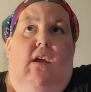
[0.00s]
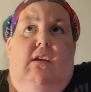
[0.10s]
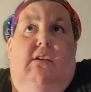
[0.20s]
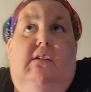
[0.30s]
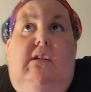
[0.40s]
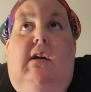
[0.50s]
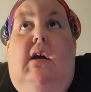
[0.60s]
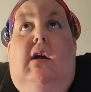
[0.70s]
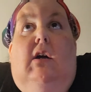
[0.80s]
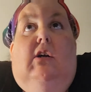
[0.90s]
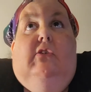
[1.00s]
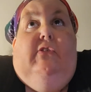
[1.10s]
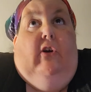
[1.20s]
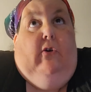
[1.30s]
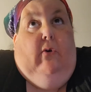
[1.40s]
And
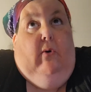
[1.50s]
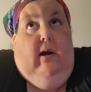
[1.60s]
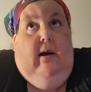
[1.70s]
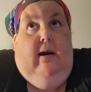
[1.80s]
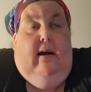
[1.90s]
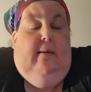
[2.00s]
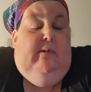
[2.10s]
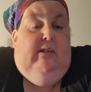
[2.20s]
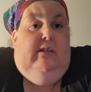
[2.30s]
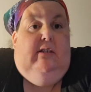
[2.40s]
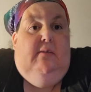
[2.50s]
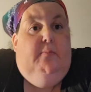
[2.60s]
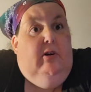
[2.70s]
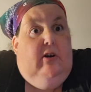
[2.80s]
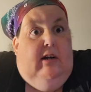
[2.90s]
so I'm just
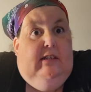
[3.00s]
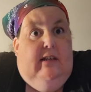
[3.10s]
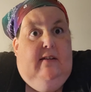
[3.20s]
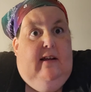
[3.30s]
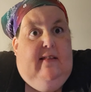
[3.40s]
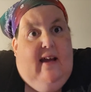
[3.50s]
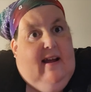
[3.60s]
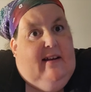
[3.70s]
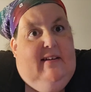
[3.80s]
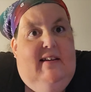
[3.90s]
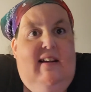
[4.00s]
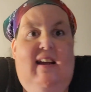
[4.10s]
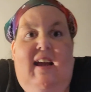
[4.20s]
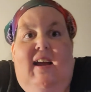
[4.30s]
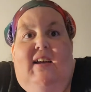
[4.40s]
progressing like that.
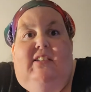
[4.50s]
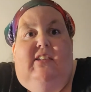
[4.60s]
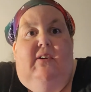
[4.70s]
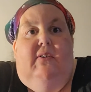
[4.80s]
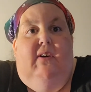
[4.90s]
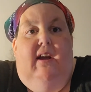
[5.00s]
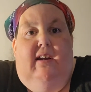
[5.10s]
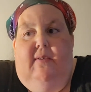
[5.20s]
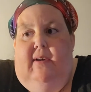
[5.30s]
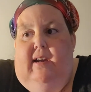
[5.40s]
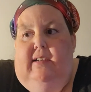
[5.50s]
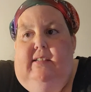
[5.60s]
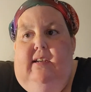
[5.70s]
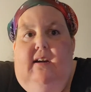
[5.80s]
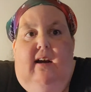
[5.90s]
So
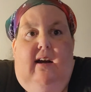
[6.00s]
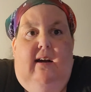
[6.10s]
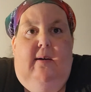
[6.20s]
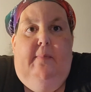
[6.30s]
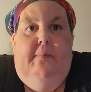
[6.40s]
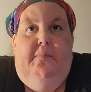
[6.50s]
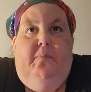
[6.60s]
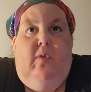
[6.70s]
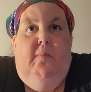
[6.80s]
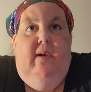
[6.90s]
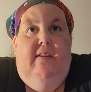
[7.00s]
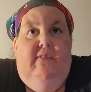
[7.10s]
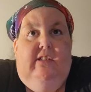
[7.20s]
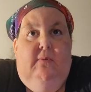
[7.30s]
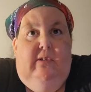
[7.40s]
anyways, um, my
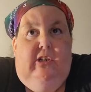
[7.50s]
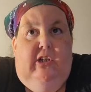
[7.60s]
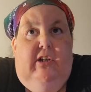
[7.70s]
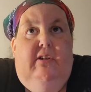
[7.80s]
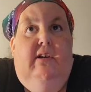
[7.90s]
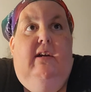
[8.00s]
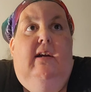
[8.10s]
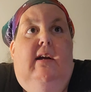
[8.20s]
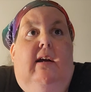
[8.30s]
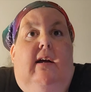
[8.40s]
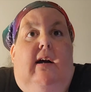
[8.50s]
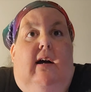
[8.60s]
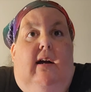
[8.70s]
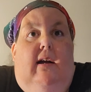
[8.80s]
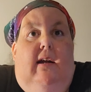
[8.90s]
visit was good.
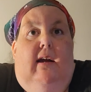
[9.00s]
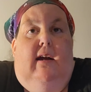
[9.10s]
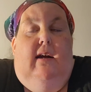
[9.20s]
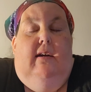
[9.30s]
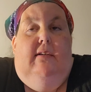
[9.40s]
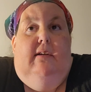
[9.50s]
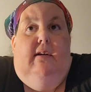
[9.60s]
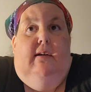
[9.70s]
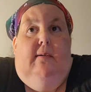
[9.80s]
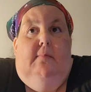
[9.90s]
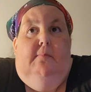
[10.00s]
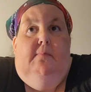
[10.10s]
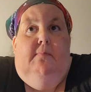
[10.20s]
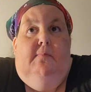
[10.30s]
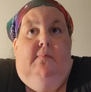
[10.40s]
I had,
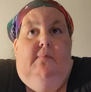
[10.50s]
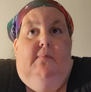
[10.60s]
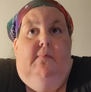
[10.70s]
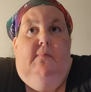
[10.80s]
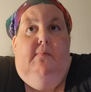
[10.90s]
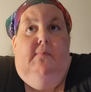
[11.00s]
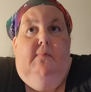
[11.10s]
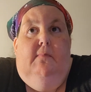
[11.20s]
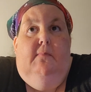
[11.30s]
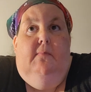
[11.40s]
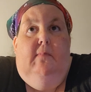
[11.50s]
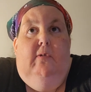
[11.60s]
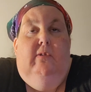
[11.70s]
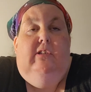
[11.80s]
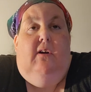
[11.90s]
um,
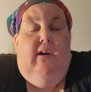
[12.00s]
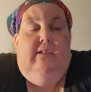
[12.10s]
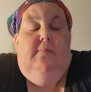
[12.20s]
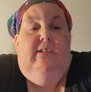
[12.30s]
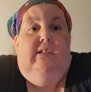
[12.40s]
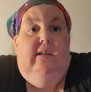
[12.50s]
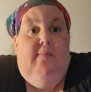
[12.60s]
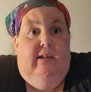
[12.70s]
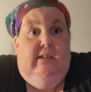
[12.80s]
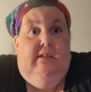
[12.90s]
it was awesome to see my